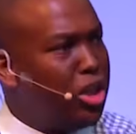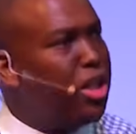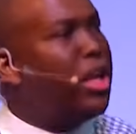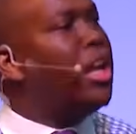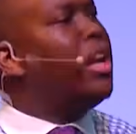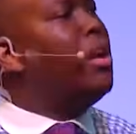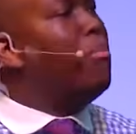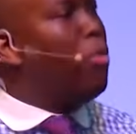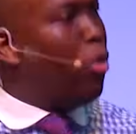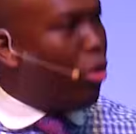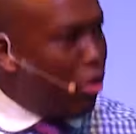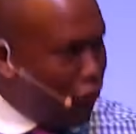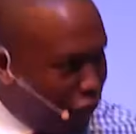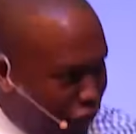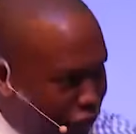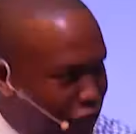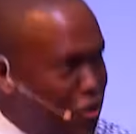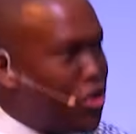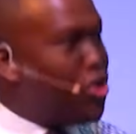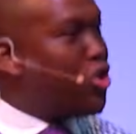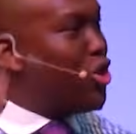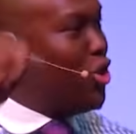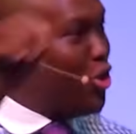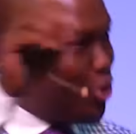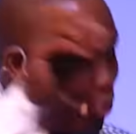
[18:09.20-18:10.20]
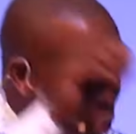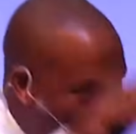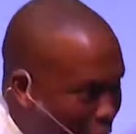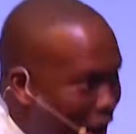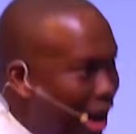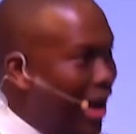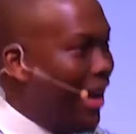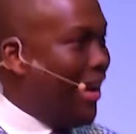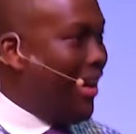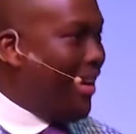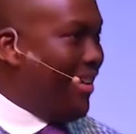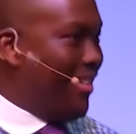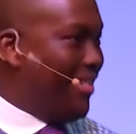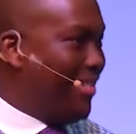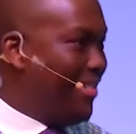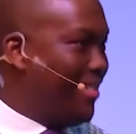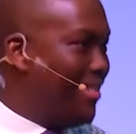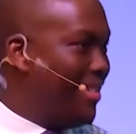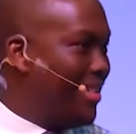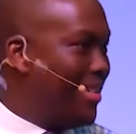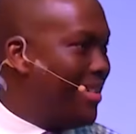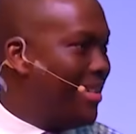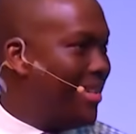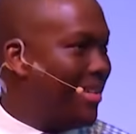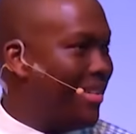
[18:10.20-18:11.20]
in a more efficient way.
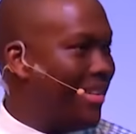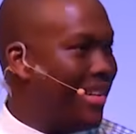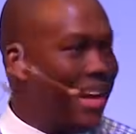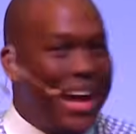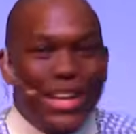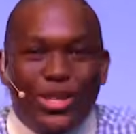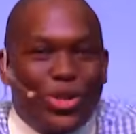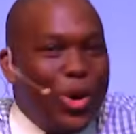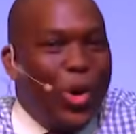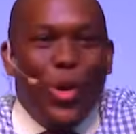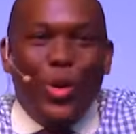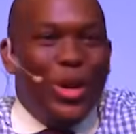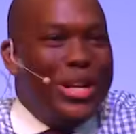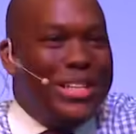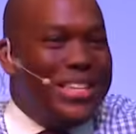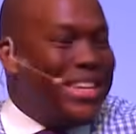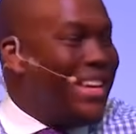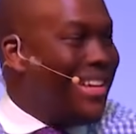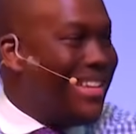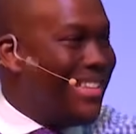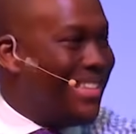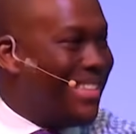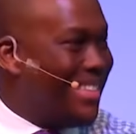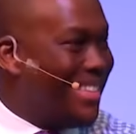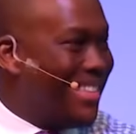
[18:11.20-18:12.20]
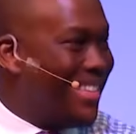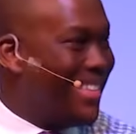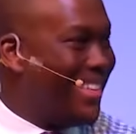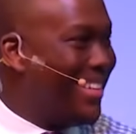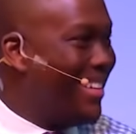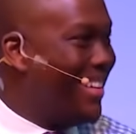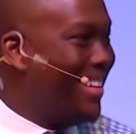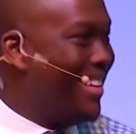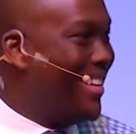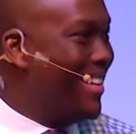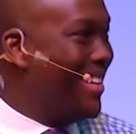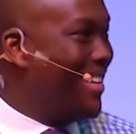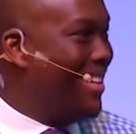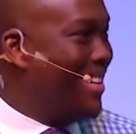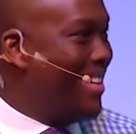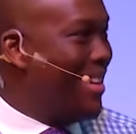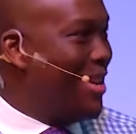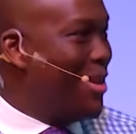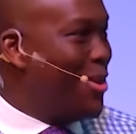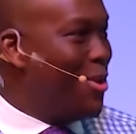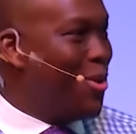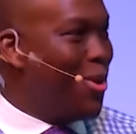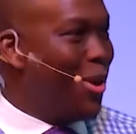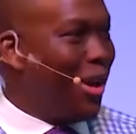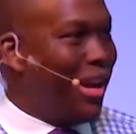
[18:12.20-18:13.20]
That's all it is.
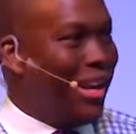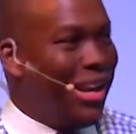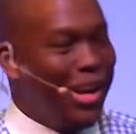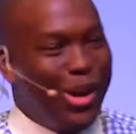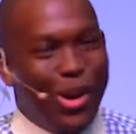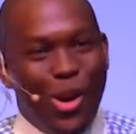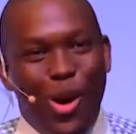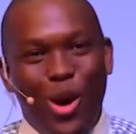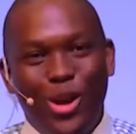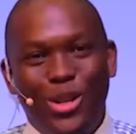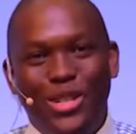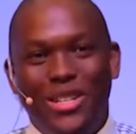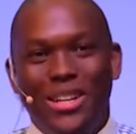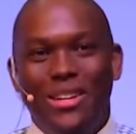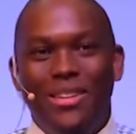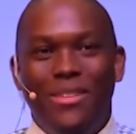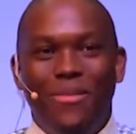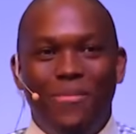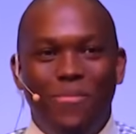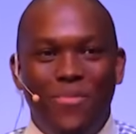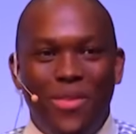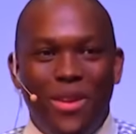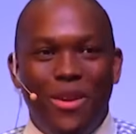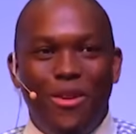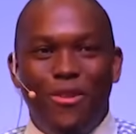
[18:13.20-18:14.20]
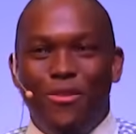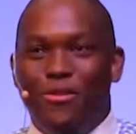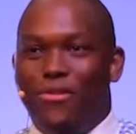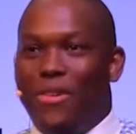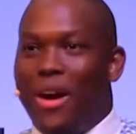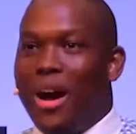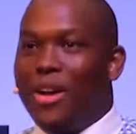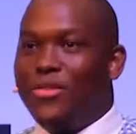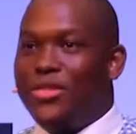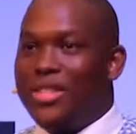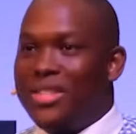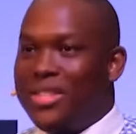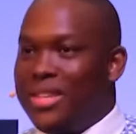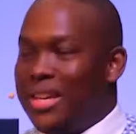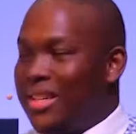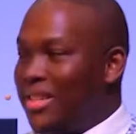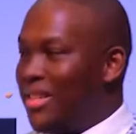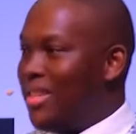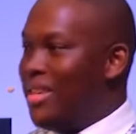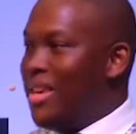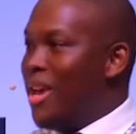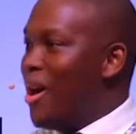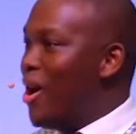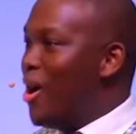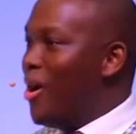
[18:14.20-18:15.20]
You're getting locked in
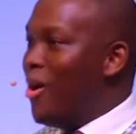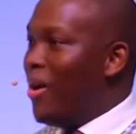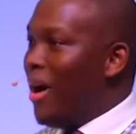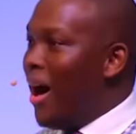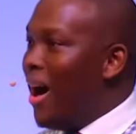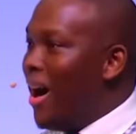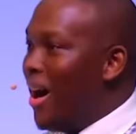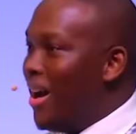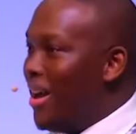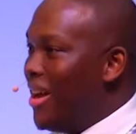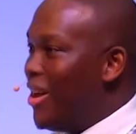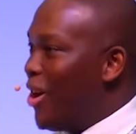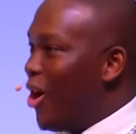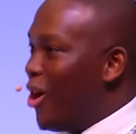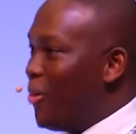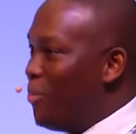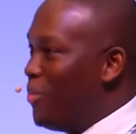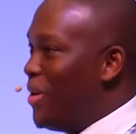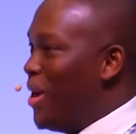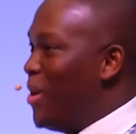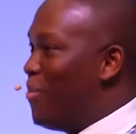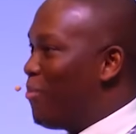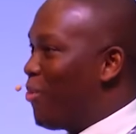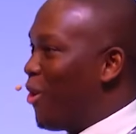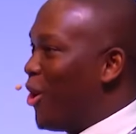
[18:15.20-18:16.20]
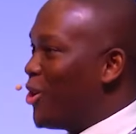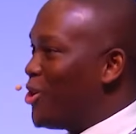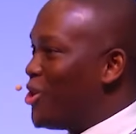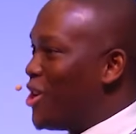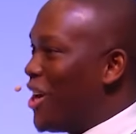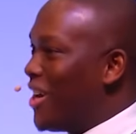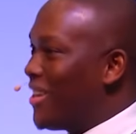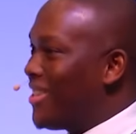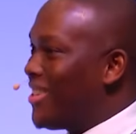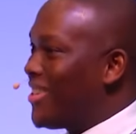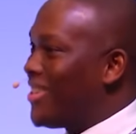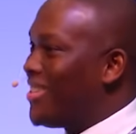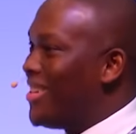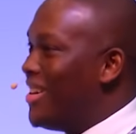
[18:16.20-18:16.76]
5-6 year ERP projects,